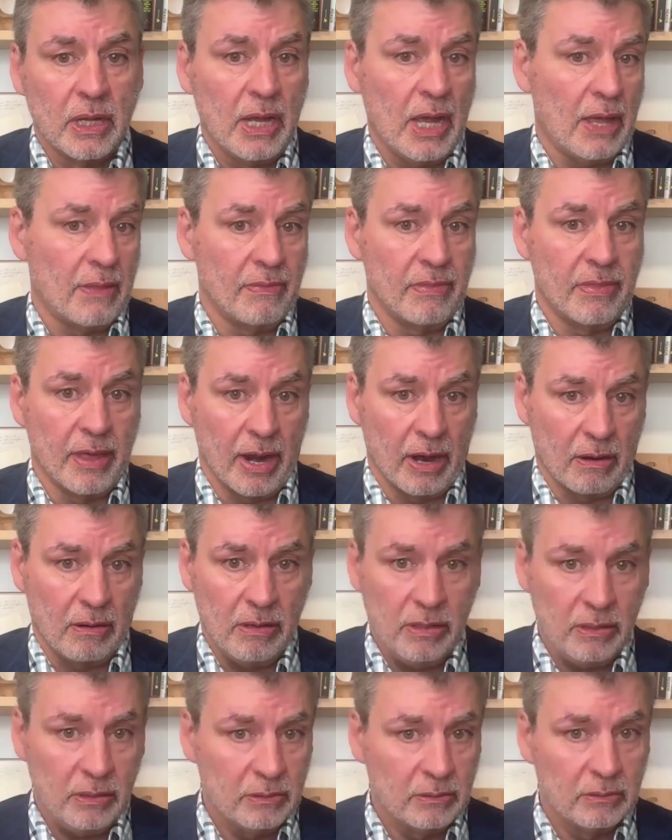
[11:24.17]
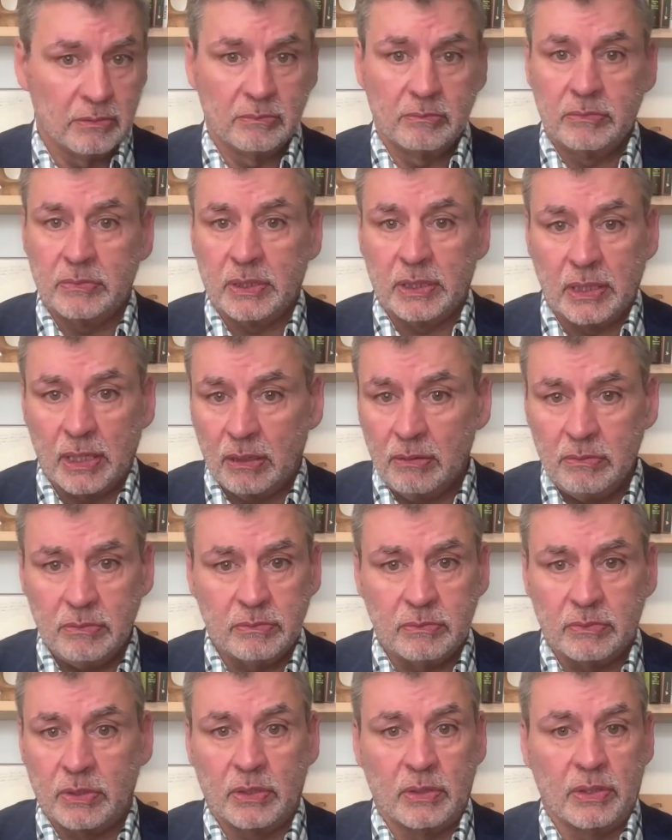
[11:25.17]
And there, you know,
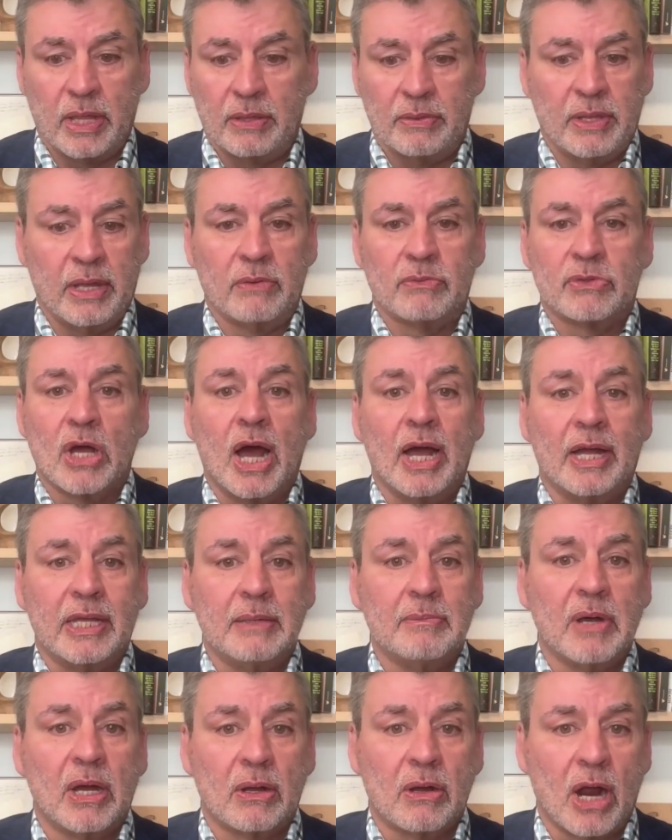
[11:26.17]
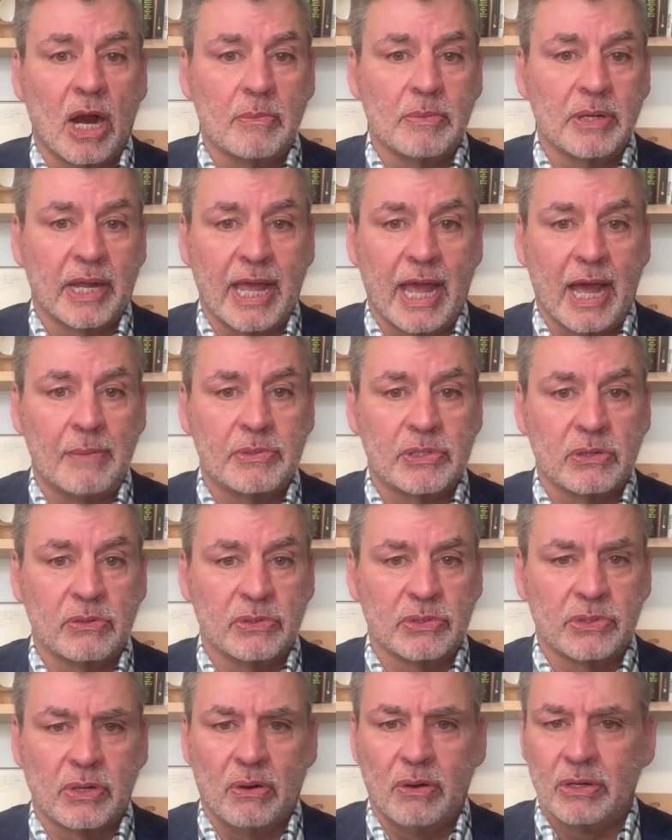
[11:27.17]
they're talking about carbon capture
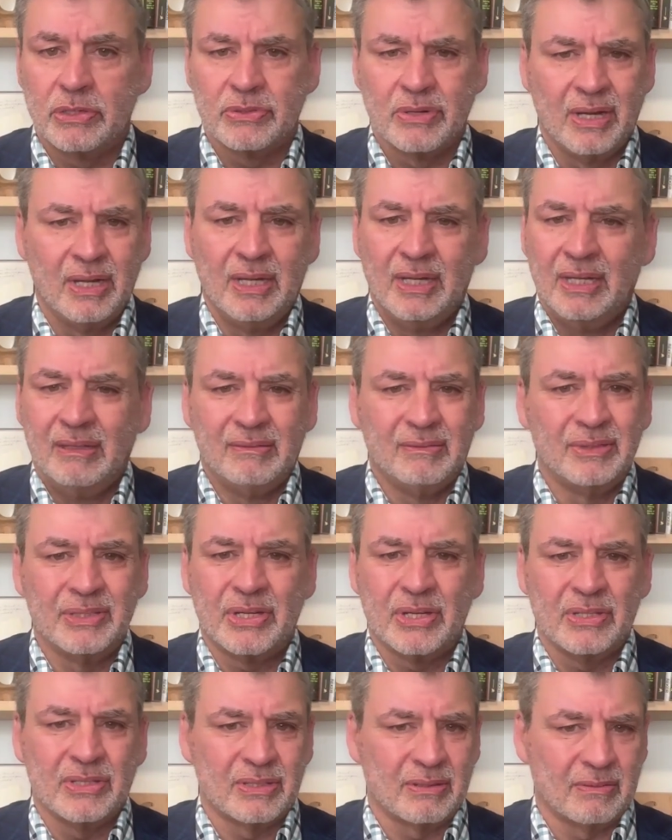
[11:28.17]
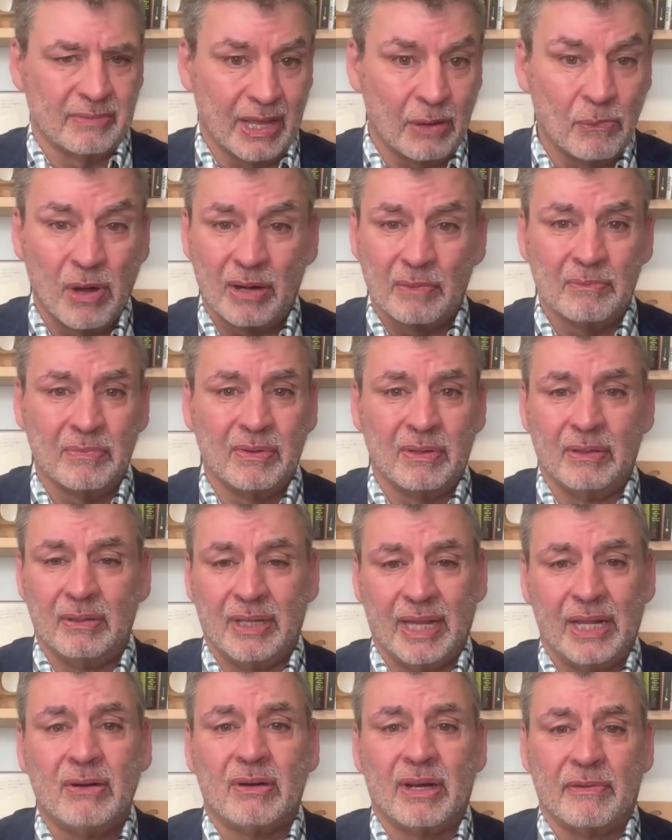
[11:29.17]
and storage, which is, they want
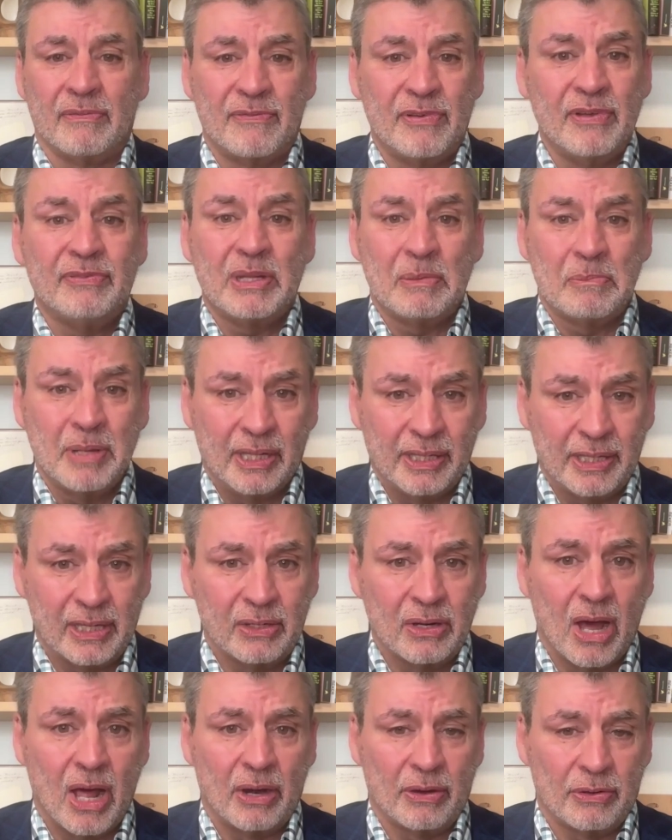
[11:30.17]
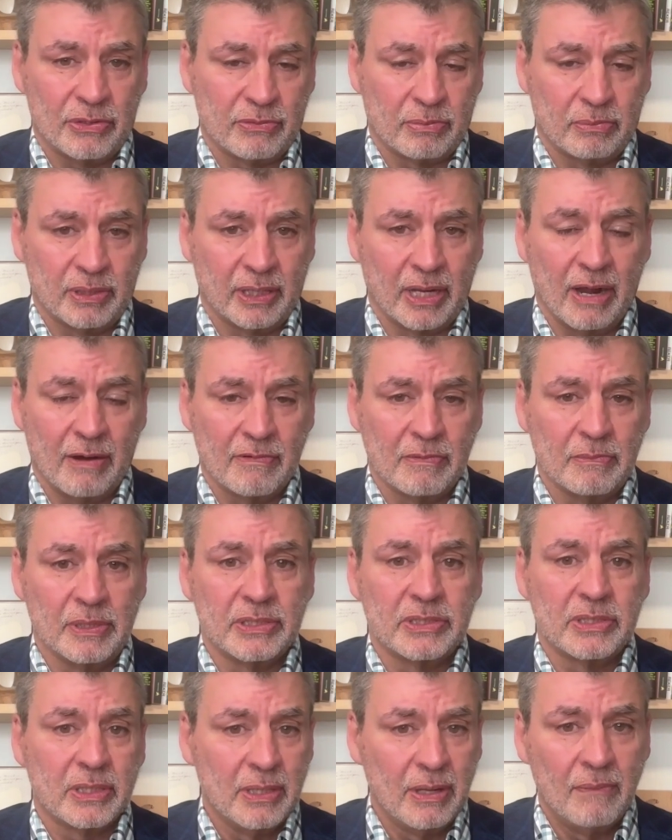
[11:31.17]
literally fifty billion dollars from the
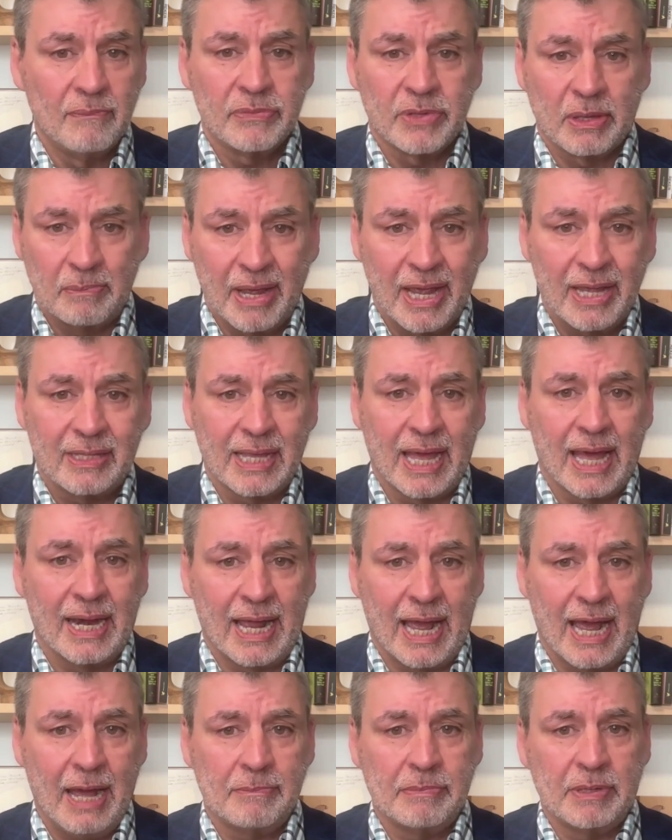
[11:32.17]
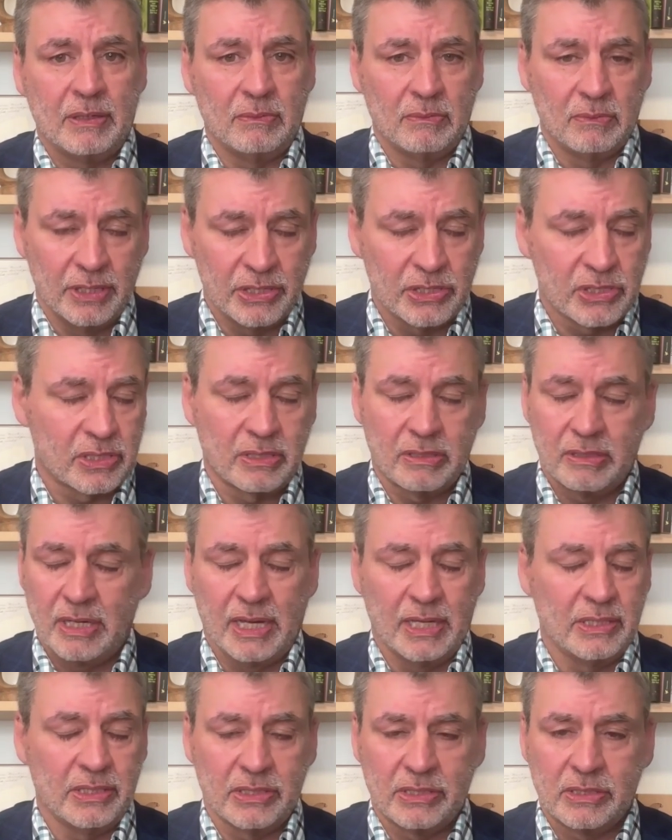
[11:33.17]
governments to make that happen, which
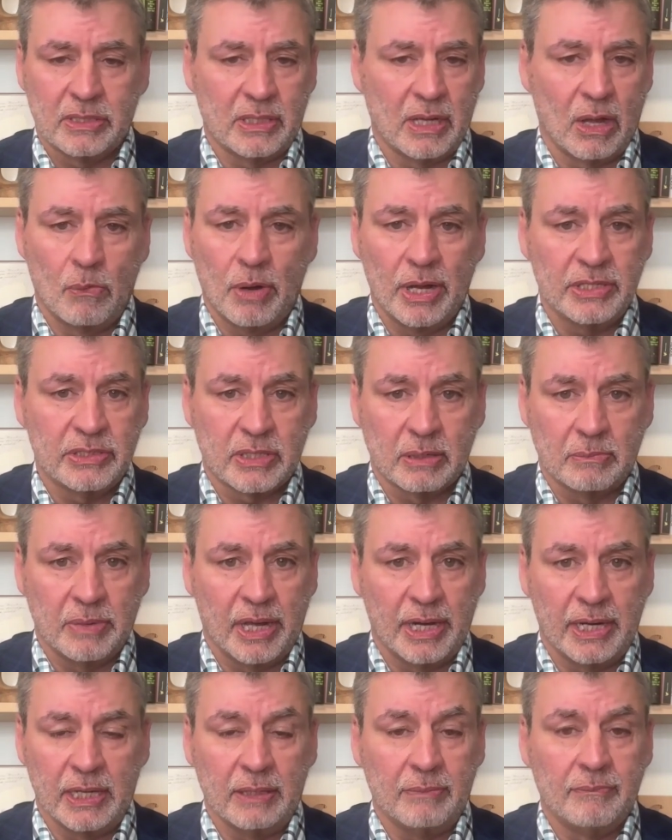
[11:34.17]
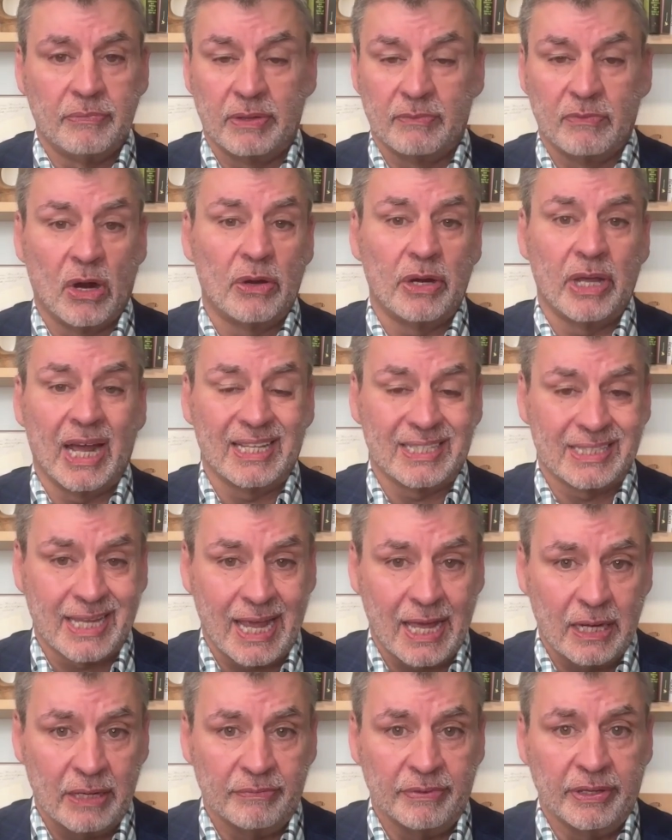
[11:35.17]
is a waste of money. They've already got
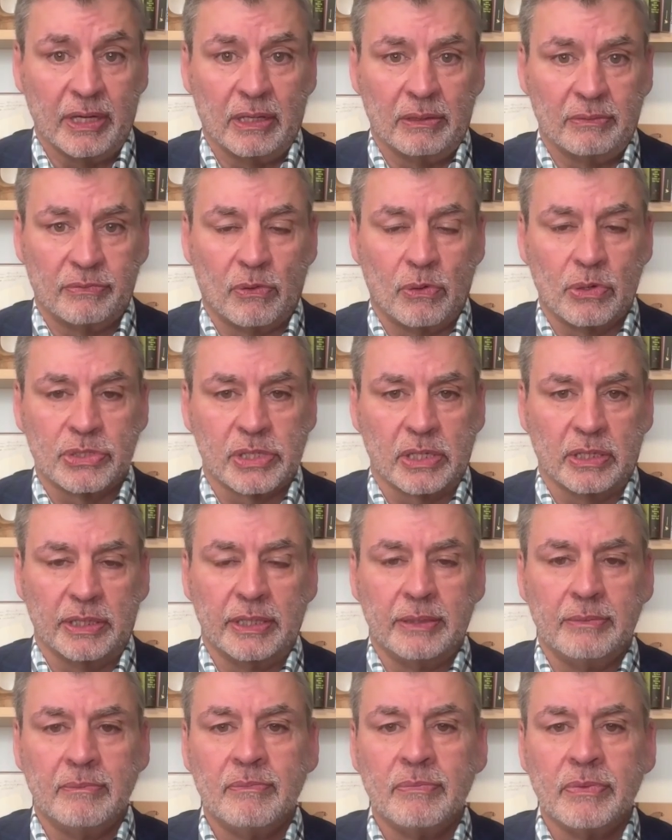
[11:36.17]
ten of it, unfortunately.